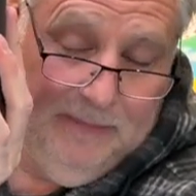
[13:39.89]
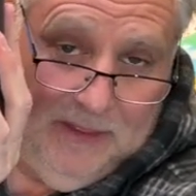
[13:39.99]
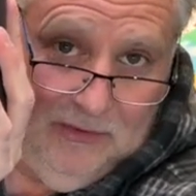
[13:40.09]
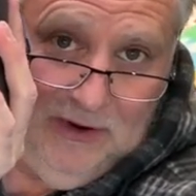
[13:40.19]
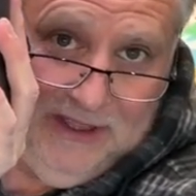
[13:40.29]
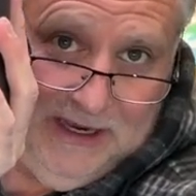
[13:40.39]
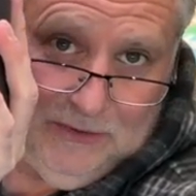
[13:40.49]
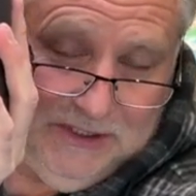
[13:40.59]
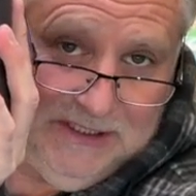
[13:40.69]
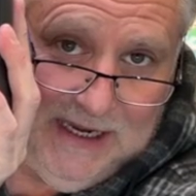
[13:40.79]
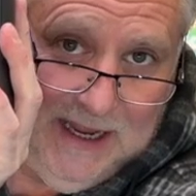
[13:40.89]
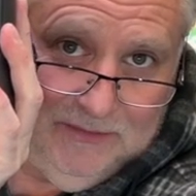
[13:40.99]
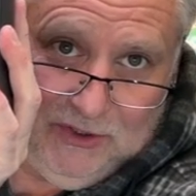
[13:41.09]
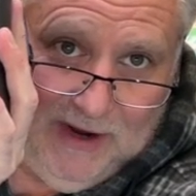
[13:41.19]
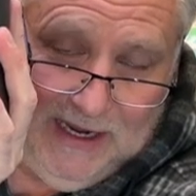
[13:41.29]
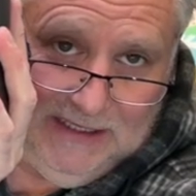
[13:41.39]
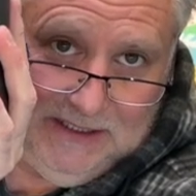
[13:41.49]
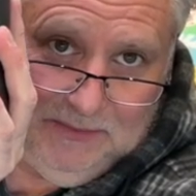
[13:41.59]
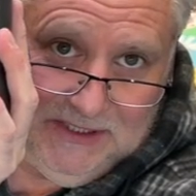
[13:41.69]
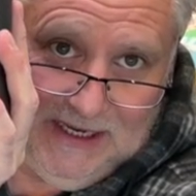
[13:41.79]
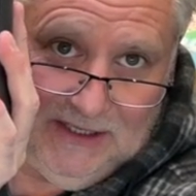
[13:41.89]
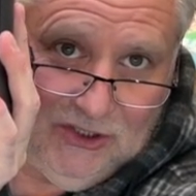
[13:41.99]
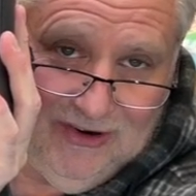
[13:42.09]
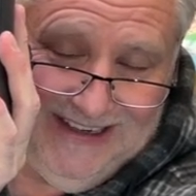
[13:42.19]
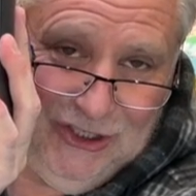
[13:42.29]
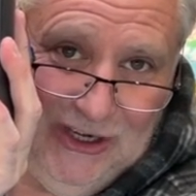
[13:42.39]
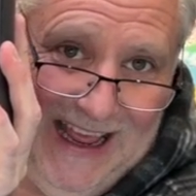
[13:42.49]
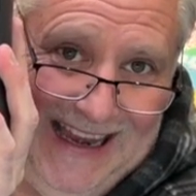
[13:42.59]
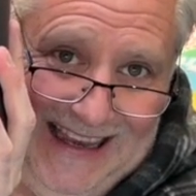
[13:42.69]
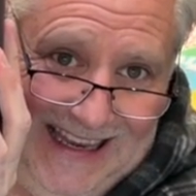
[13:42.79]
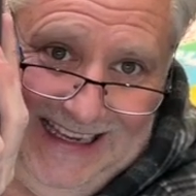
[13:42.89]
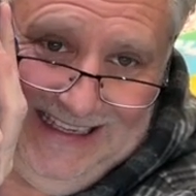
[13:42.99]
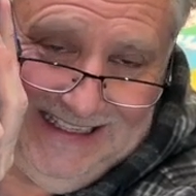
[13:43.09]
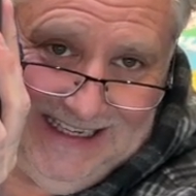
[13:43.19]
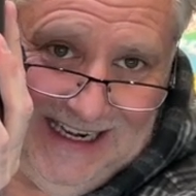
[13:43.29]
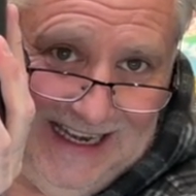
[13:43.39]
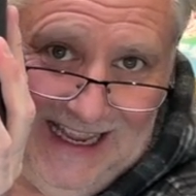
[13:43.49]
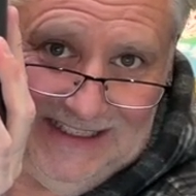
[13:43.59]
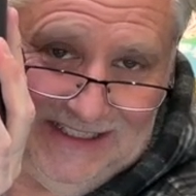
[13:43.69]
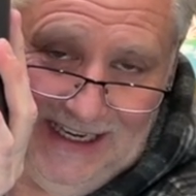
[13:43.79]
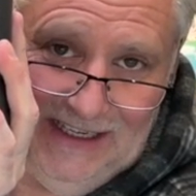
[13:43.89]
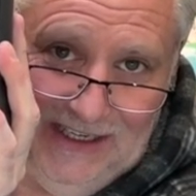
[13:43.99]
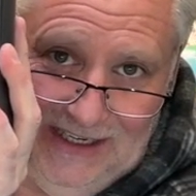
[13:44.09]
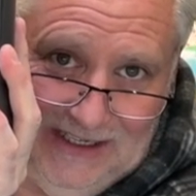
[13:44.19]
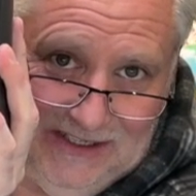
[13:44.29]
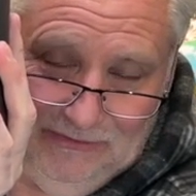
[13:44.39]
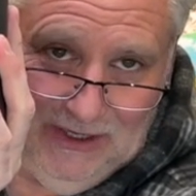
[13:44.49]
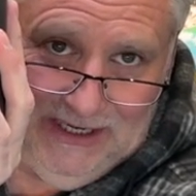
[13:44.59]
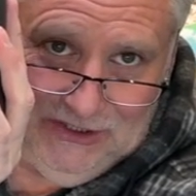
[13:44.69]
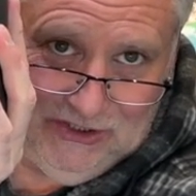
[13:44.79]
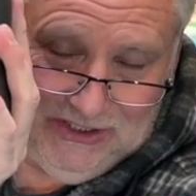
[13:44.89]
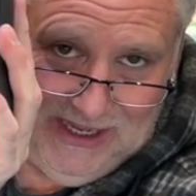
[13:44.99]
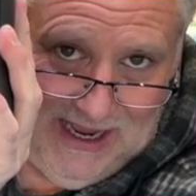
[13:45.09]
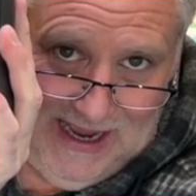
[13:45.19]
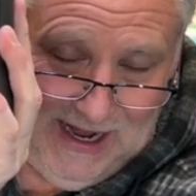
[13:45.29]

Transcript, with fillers: 3,000 times you're at 80% so it should at least last 10 years in relation to that.